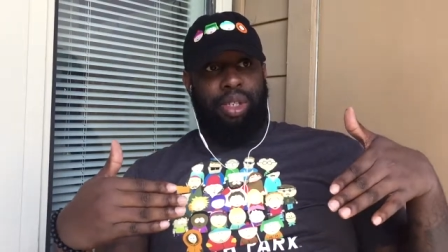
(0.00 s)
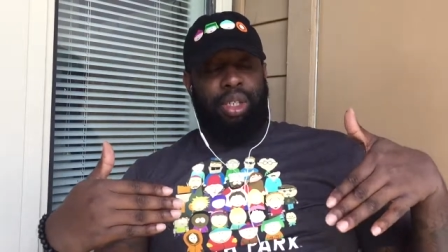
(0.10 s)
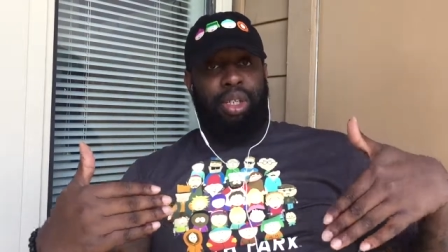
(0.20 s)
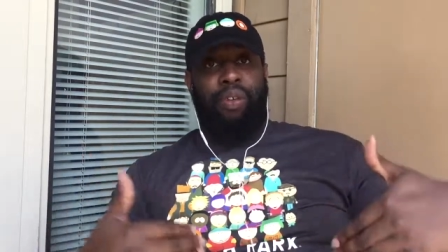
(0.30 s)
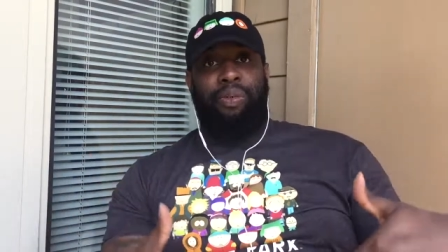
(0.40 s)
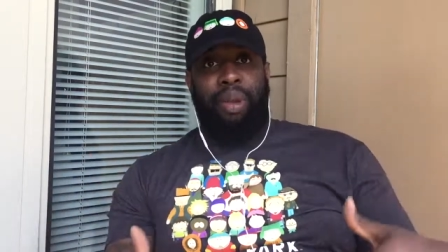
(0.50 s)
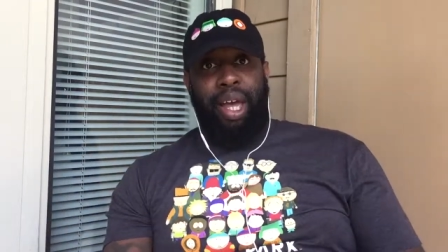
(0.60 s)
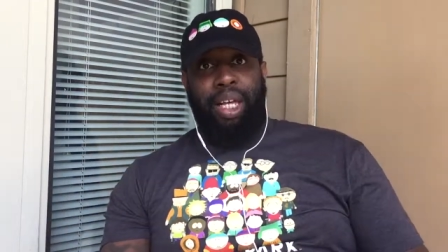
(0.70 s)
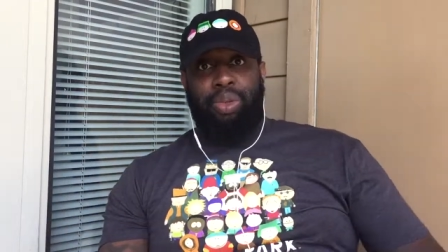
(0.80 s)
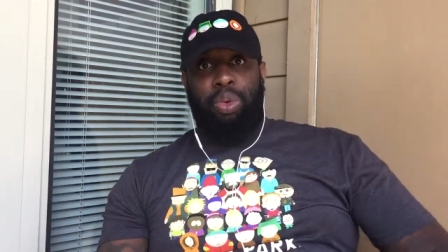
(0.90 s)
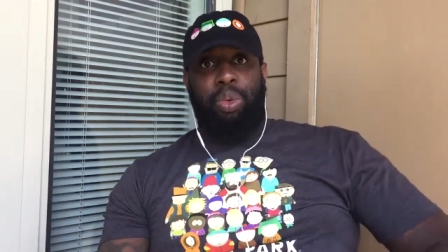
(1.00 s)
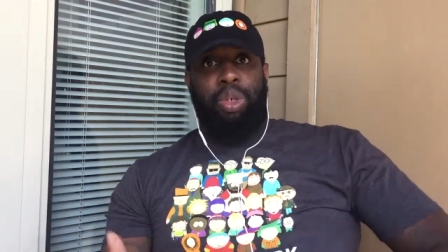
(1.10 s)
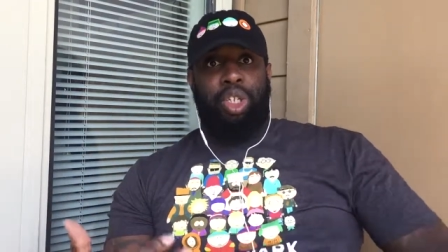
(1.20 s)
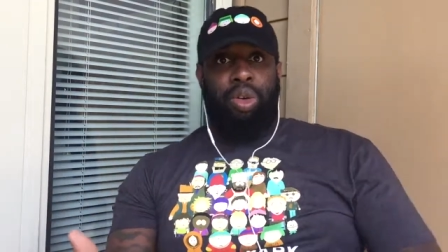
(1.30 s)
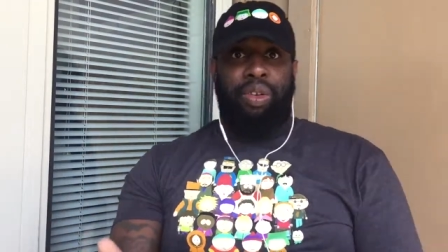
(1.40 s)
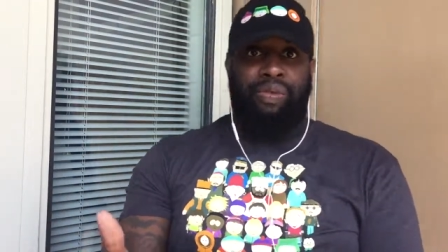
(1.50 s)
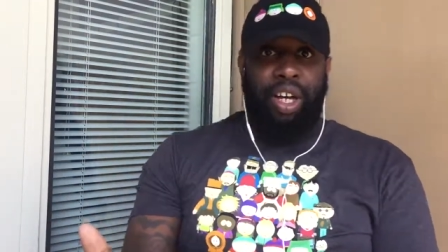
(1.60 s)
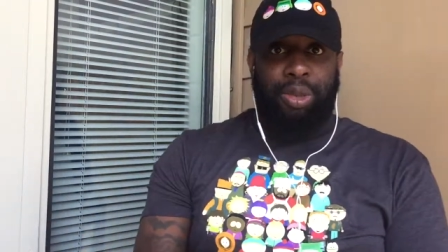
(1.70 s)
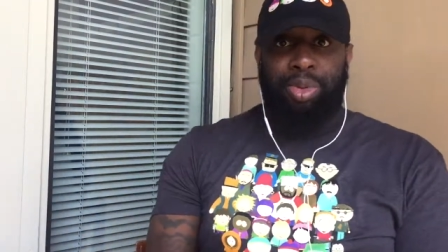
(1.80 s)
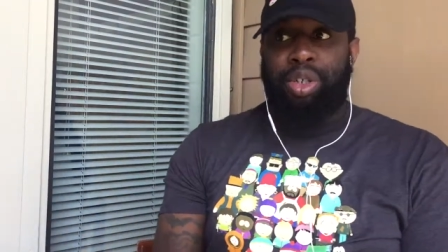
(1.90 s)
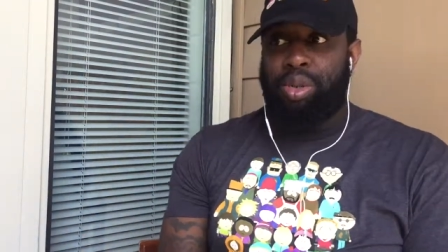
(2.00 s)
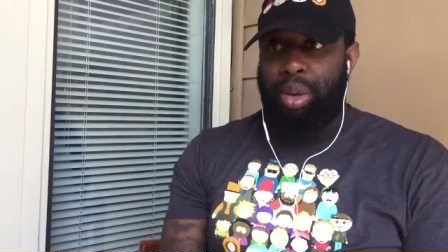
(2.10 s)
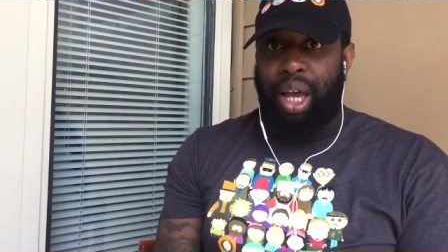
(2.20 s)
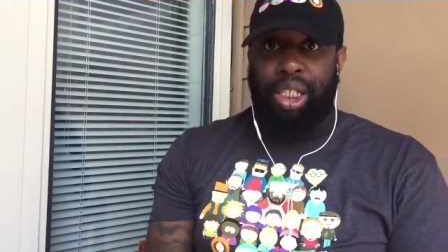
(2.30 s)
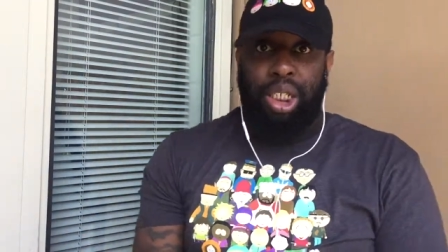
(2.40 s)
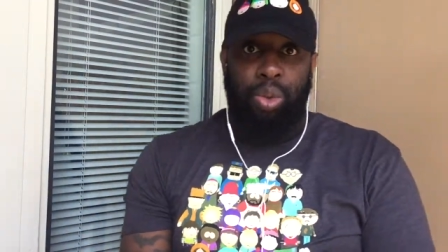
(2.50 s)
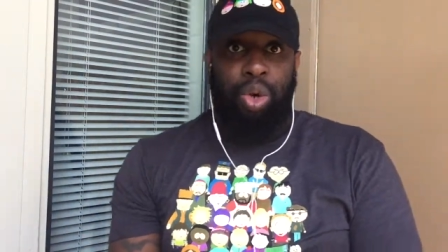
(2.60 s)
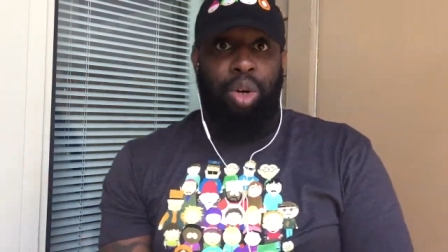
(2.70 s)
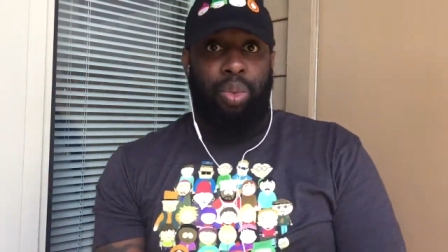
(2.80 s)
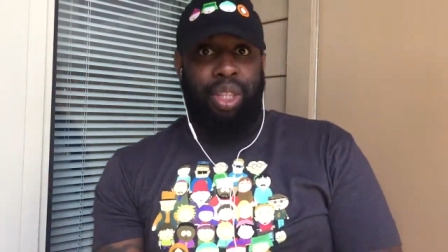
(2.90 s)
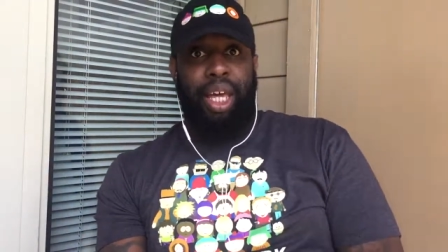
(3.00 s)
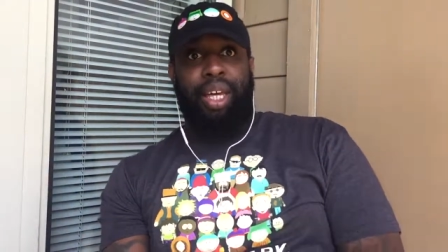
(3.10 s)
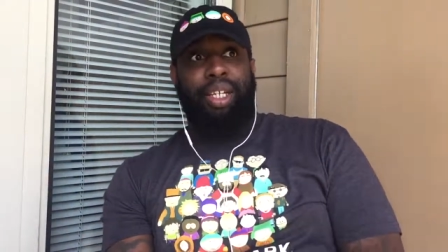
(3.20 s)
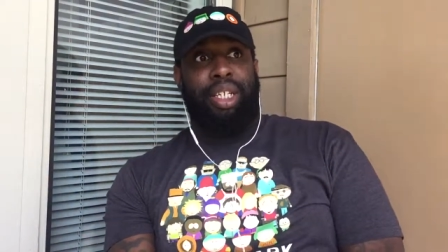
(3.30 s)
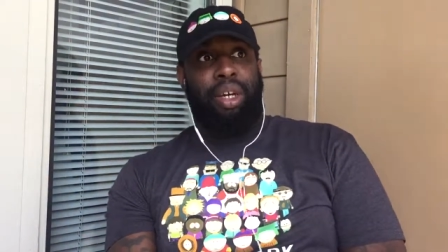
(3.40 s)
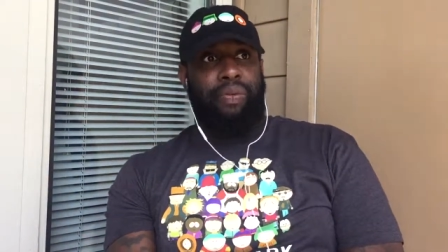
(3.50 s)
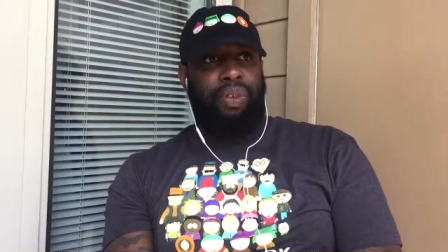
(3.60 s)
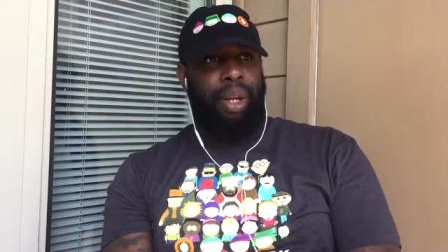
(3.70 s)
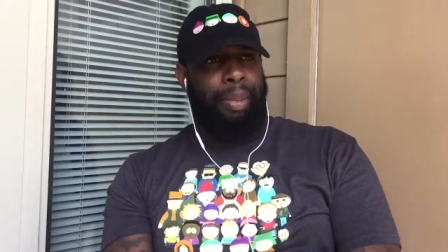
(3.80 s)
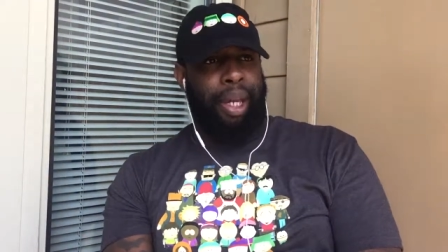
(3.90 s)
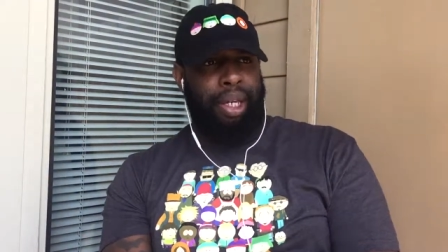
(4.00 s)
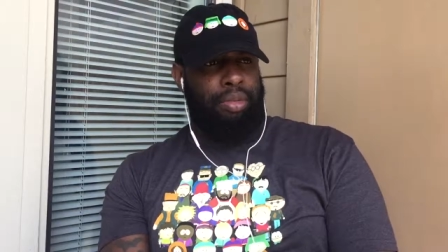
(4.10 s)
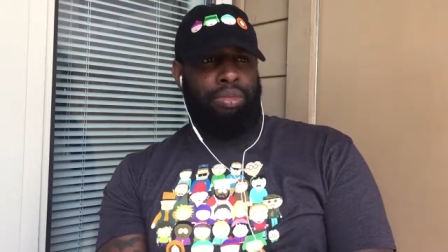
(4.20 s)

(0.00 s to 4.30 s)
stuff from last week where we showed the vice principal actually working with the ASF, and I'm like,